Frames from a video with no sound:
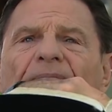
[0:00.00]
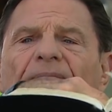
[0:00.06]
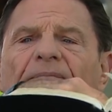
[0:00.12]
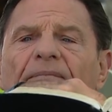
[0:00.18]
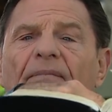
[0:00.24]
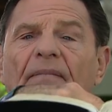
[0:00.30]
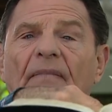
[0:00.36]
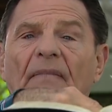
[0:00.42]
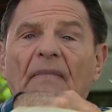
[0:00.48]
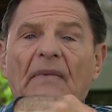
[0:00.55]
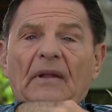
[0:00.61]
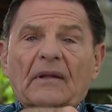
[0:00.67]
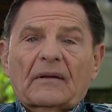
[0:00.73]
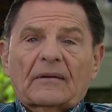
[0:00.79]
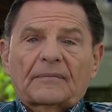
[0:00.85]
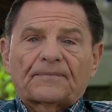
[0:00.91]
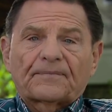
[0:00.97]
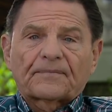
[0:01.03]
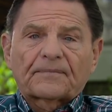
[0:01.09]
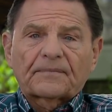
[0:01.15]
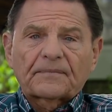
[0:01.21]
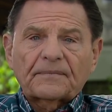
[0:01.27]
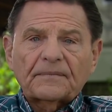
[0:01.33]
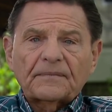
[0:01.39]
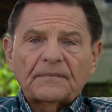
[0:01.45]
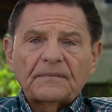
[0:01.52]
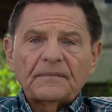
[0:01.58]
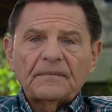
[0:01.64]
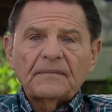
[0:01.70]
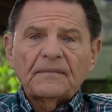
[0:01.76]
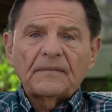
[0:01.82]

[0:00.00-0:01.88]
(no one is talking)